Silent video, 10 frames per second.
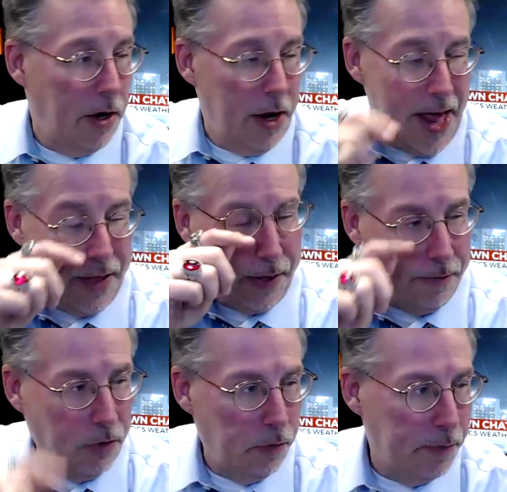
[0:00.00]
anything
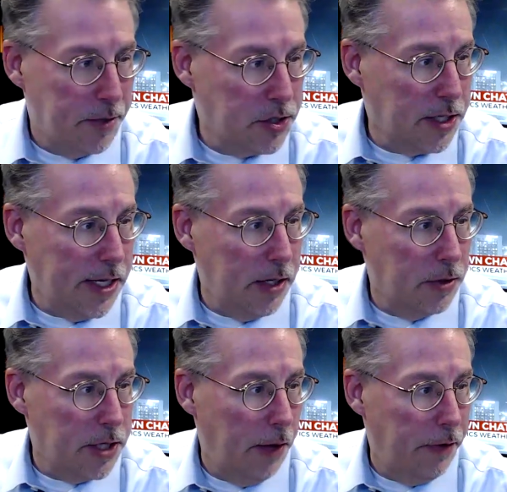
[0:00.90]
involving
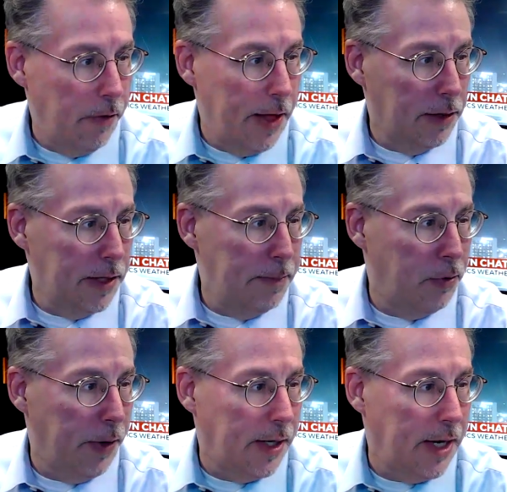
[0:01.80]
mosquitoes out there. That Lee
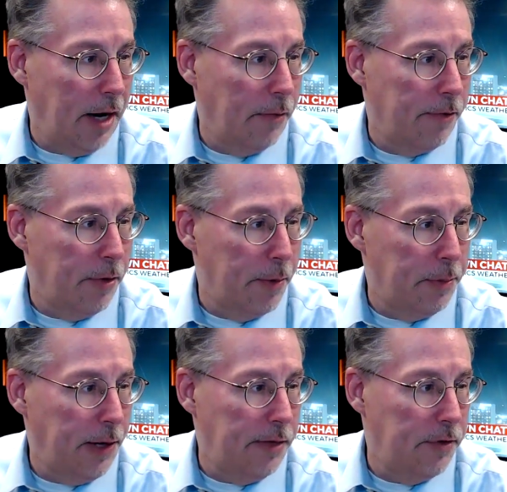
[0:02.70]
Point camera from the
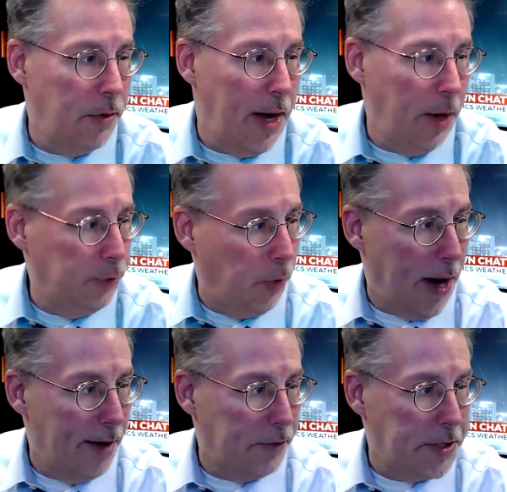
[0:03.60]
Plainview Outdoor
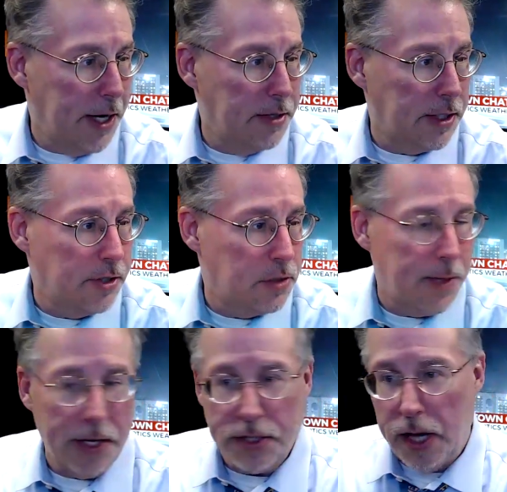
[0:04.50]
Advertising
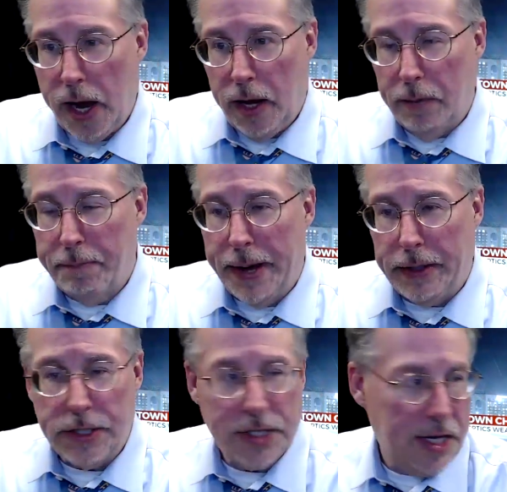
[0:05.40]
Space,
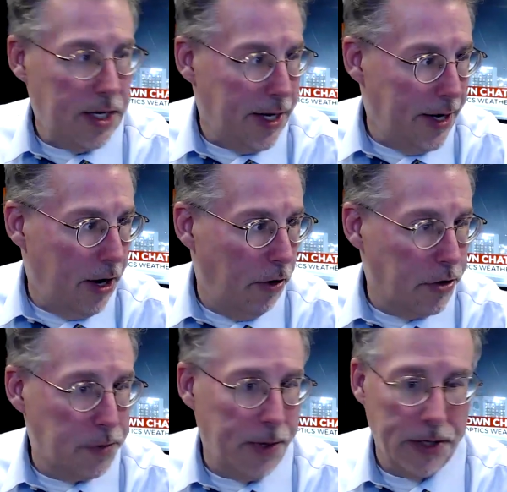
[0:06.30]
Bailey's Heating and Air, the
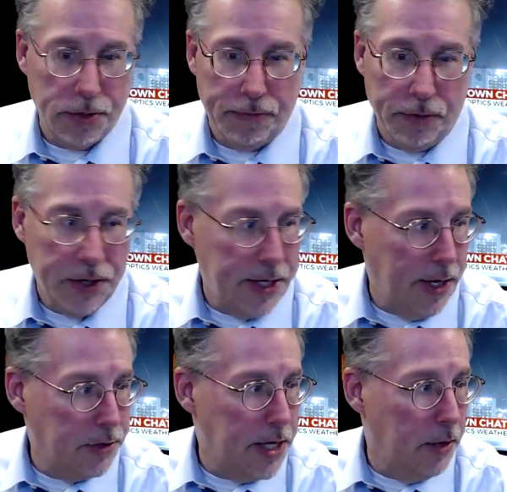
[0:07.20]
sponsor for the
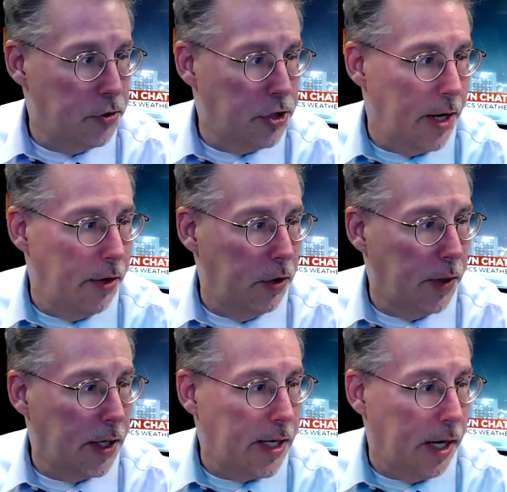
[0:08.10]
downtown
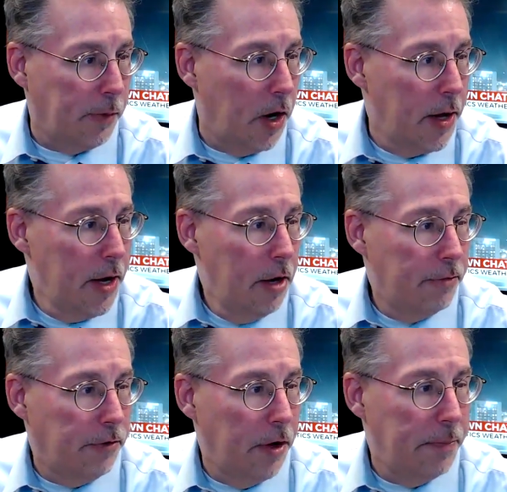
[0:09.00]
Chattanooga camera.
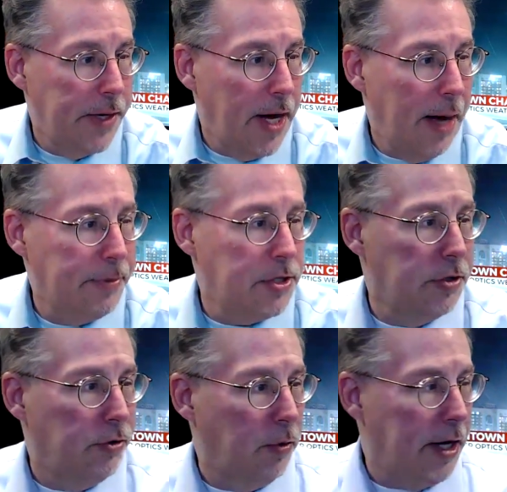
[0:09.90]
From the opposite
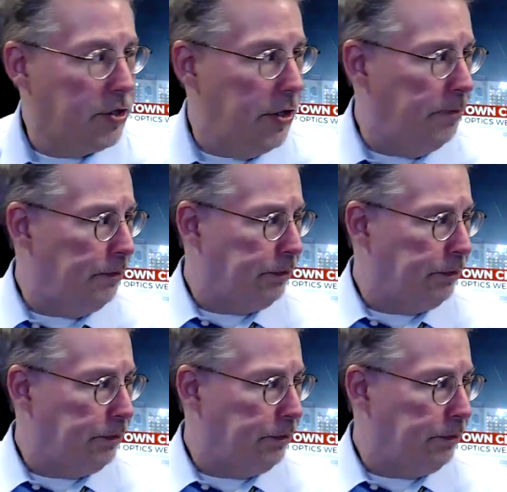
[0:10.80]
direction,